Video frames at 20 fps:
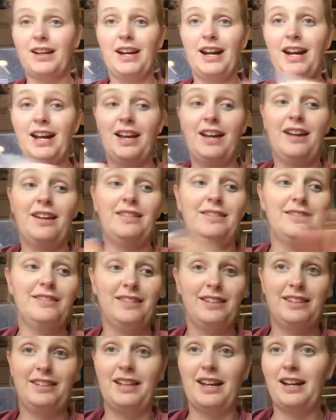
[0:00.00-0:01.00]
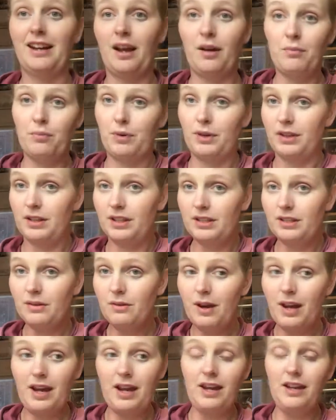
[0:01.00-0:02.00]
and then I put this
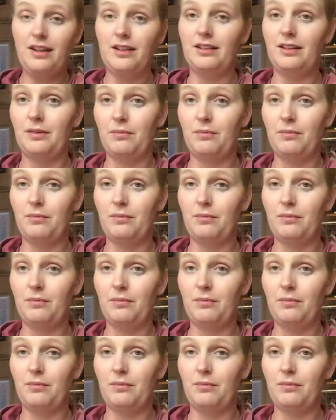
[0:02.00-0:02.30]
away,